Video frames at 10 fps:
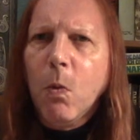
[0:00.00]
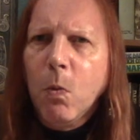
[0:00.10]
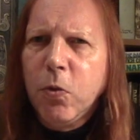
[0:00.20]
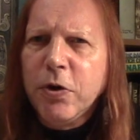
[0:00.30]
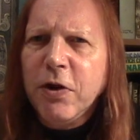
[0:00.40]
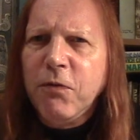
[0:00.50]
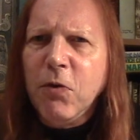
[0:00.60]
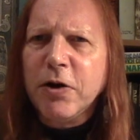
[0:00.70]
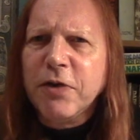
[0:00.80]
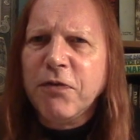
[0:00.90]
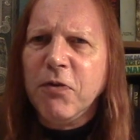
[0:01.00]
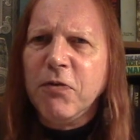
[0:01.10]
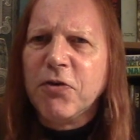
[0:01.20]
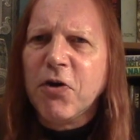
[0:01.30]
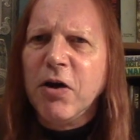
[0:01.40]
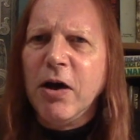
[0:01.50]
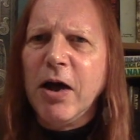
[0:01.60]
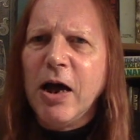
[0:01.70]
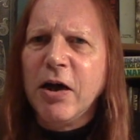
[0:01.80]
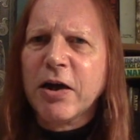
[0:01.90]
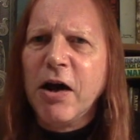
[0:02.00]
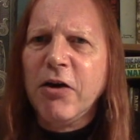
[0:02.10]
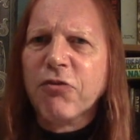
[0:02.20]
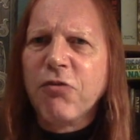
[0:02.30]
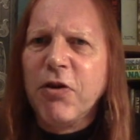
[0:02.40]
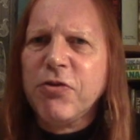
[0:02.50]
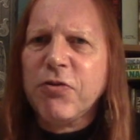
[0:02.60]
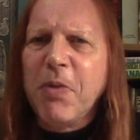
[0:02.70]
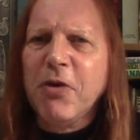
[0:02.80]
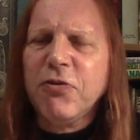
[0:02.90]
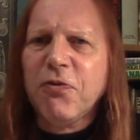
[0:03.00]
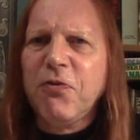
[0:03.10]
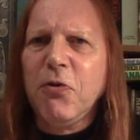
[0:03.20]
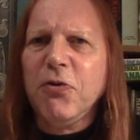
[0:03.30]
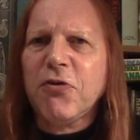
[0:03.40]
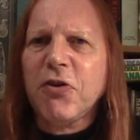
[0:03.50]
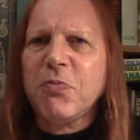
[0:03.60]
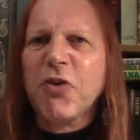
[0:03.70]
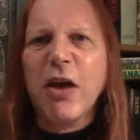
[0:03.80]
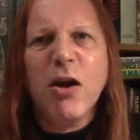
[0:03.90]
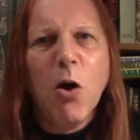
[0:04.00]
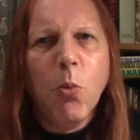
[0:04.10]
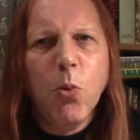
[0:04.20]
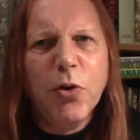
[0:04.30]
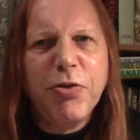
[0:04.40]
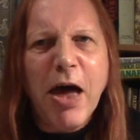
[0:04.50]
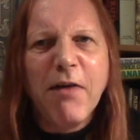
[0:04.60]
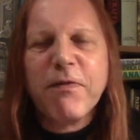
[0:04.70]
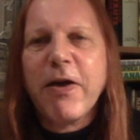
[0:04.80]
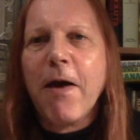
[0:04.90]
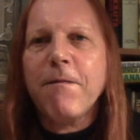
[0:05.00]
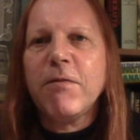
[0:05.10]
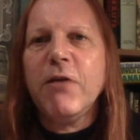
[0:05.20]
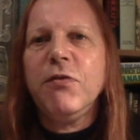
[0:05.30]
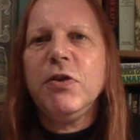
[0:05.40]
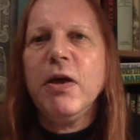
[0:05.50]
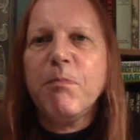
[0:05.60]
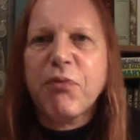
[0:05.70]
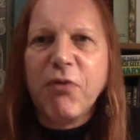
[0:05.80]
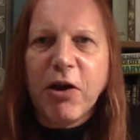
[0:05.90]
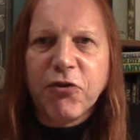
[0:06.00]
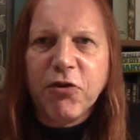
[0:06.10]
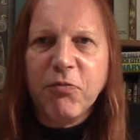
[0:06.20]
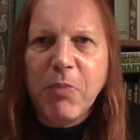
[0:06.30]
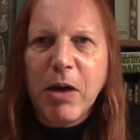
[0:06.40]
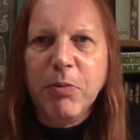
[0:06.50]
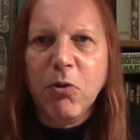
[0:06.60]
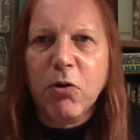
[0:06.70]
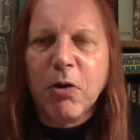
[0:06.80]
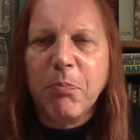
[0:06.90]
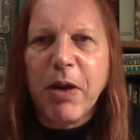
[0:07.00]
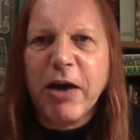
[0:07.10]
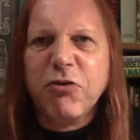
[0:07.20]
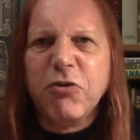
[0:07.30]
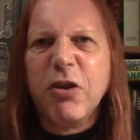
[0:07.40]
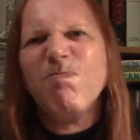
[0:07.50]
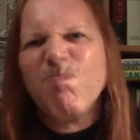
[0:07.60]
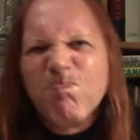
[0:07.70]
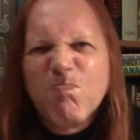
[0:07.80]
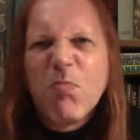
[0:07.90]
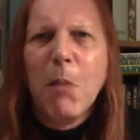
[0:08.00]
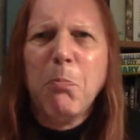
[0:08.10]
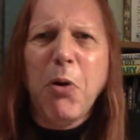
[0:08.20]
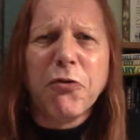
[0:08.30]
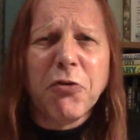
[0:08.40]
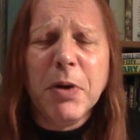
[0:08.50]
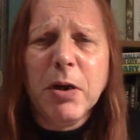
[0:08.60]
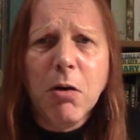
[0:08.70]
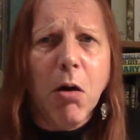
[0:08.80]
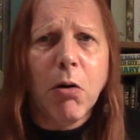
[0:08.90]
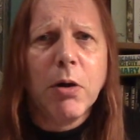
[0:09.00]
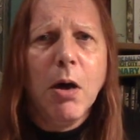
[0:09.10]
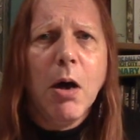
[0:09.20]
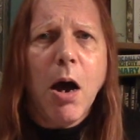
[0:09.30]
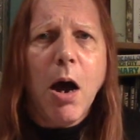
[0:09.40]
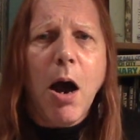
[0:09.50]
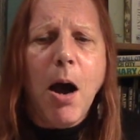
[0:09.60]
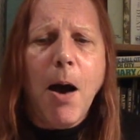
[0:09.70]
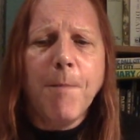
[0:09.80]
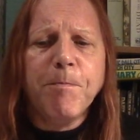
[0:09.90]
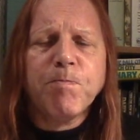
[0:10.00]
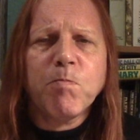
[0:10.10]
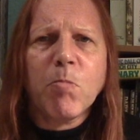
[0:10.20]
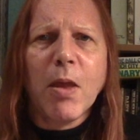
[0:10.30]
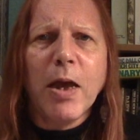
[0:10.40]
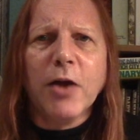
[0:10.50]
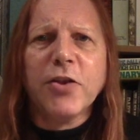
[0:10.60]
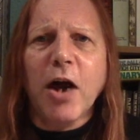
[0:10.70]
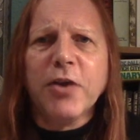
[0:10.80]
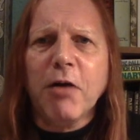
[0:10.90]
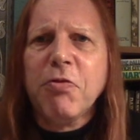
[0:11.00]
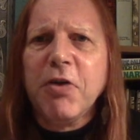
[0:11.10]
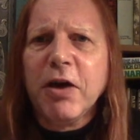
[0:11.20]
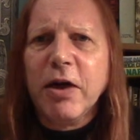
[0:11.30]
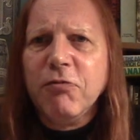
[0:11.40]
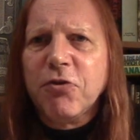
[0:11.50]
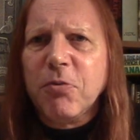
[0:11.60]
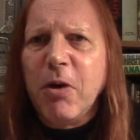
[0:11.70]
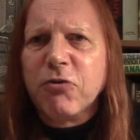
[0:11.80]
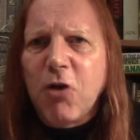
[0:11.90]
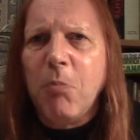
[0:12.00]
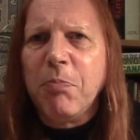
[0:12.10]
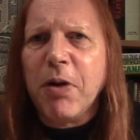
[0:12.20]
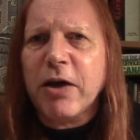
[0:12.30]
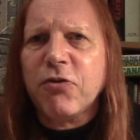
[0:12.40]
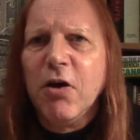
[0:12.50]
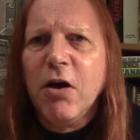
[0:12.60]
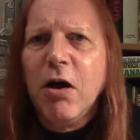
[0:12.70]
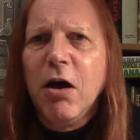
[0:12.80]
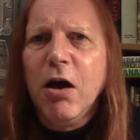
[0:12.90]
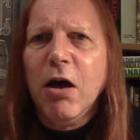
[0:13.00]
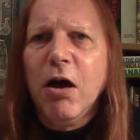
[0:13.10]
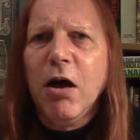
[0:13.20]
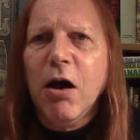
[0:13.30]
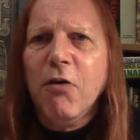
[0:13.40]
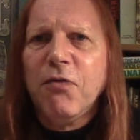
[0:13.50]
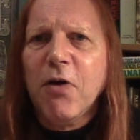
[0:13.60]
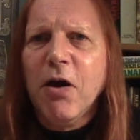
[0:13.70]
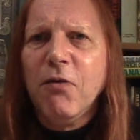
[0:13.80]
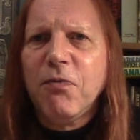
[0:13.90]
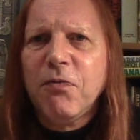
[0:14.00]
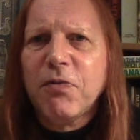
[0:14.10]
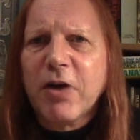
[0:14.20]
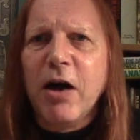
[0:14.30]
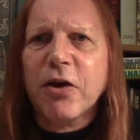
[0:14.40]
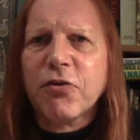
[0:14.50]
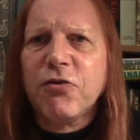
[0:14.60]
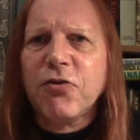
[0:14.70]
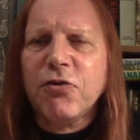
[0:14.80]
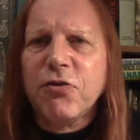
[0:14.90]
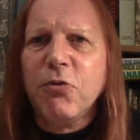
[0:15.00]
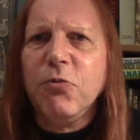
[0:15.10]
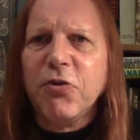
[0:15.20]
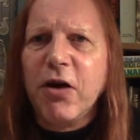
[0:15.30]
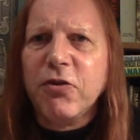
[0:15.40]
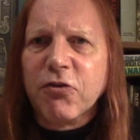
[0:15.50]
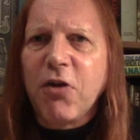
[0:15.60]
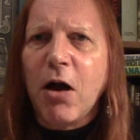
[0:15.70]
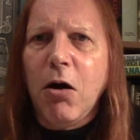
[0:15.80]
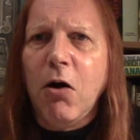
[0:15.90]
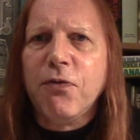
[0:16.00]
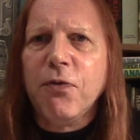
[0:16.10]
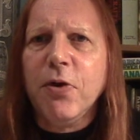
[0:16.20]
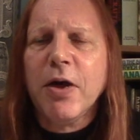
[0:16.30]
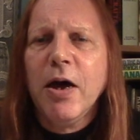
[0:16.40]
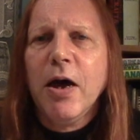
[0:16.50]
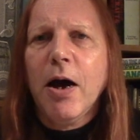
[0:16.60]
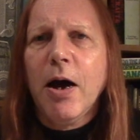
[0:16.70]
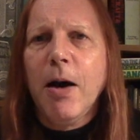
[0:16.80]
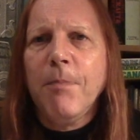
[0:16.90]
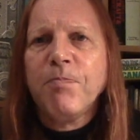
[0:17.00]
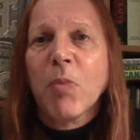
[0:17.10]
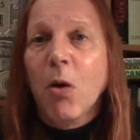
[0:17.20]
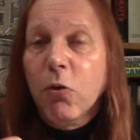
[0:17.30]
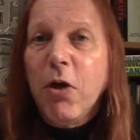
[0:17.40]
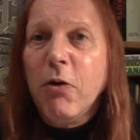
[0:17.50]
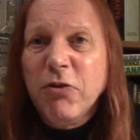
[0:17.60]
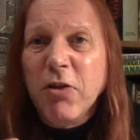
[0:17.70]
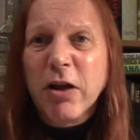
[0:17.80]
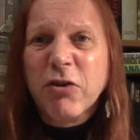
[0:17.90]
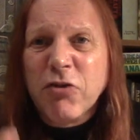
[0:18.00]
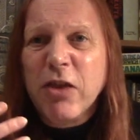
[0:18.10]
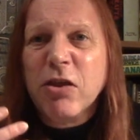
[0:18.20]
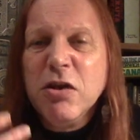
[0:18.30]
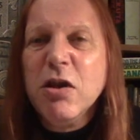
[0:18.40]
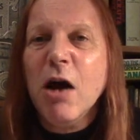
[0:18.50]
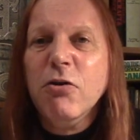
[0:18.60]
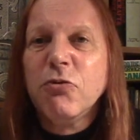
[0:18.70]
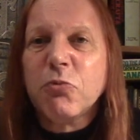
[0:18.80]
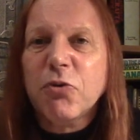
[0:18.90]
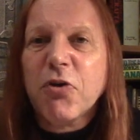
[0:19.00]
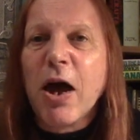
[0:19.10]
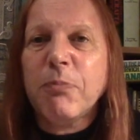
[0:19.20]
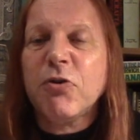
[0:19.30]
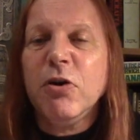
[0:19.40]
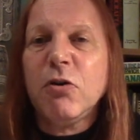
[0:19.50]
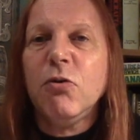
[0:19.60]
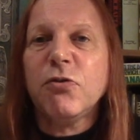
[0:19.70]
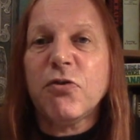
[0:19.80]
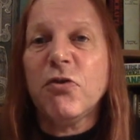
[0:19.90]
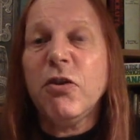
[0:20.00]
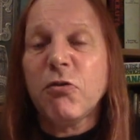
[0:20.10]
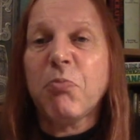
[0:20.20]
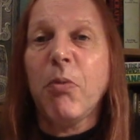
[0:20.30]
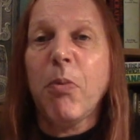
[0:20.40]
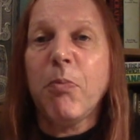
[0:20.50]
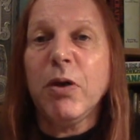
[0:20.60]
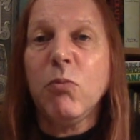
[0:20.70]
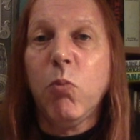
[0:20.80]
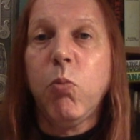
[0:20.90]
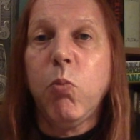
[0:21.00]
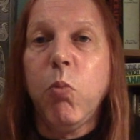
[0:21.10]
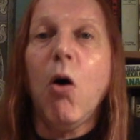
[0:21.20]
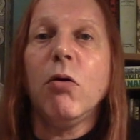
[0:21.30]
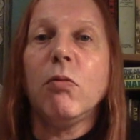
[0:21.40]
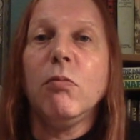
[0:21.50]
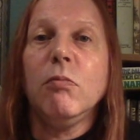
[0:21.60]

Would it have worked if it was at cask strength as opposed to forty-six percent? Would that have get, given the impression of maybe more complexity? Possibly not. Um, I, I don't think it was the most complex uh, of, of casks, shall we say, to start off with. Um, although, like I said, the nose was absolutely gorgeous, and this is probably what